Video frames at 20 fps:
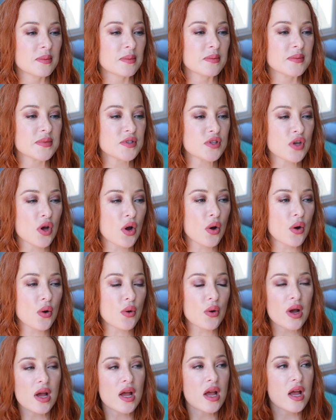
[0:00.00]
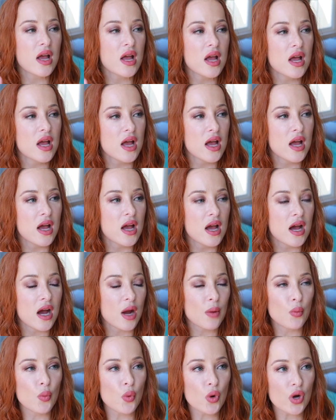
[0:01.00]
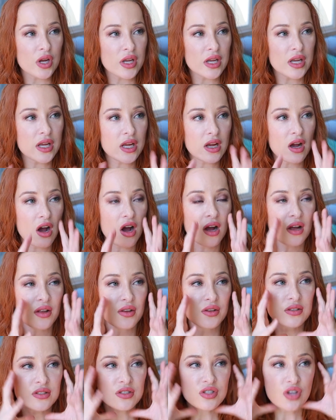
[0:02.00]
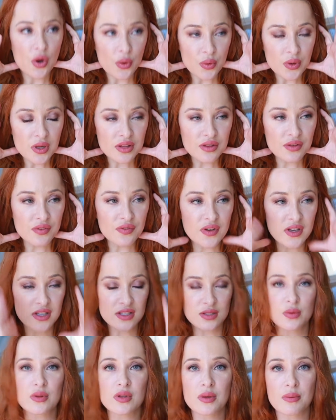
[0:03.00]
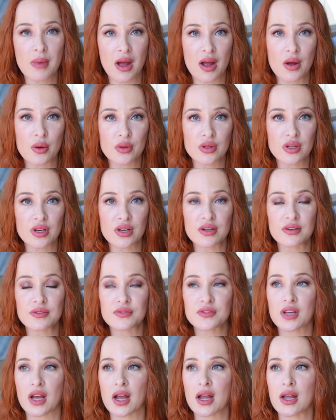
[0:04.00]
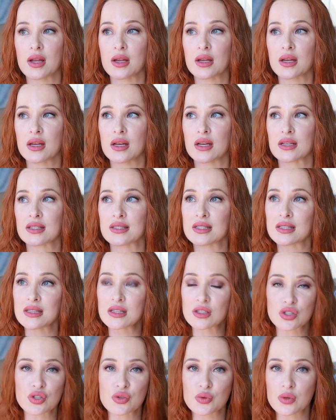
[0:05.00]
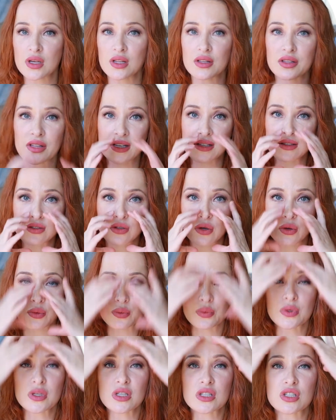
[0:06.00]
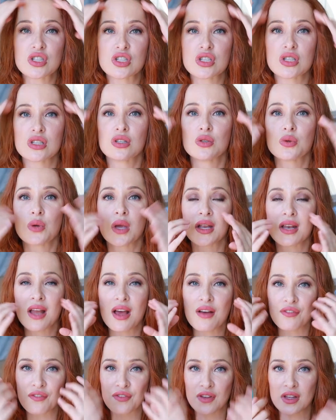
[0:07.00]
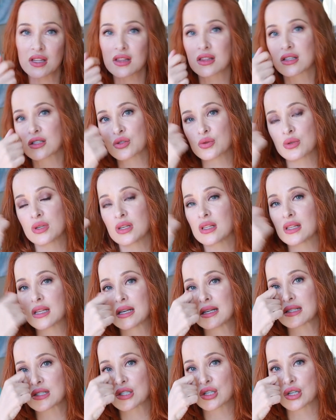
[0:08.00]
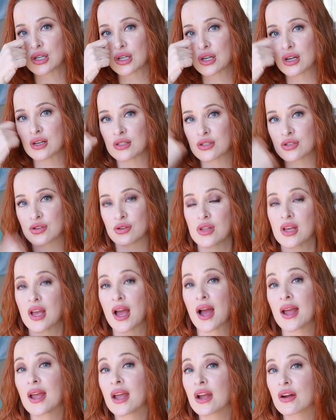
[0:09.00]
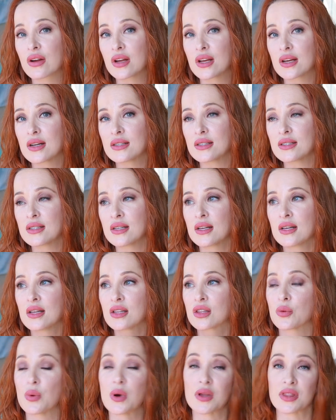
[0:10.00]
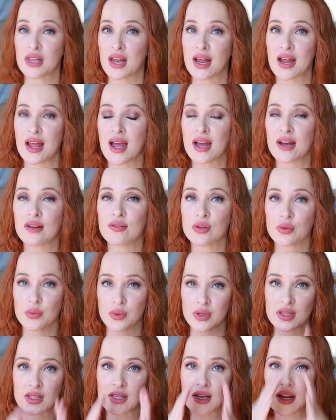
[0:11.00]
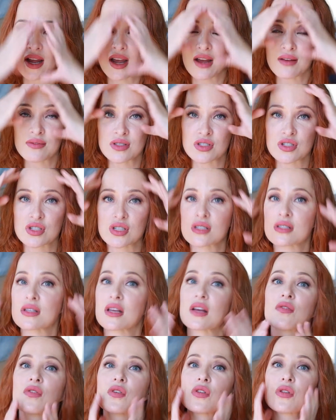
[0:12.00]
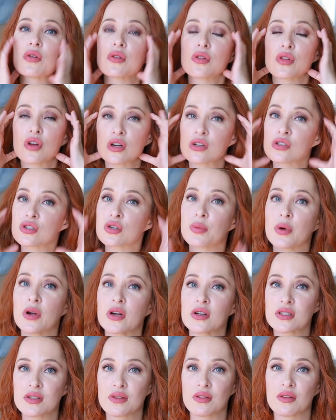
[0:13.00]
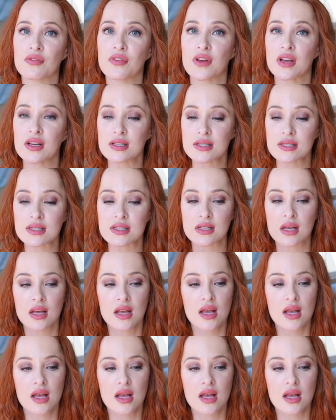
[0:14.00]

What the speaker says: So I'm working on toning the face with the MyoLift. I did the Tria laser, which you cannot fit the Tria laser under the eye area. The one that I have is just like for the larger parts of the face.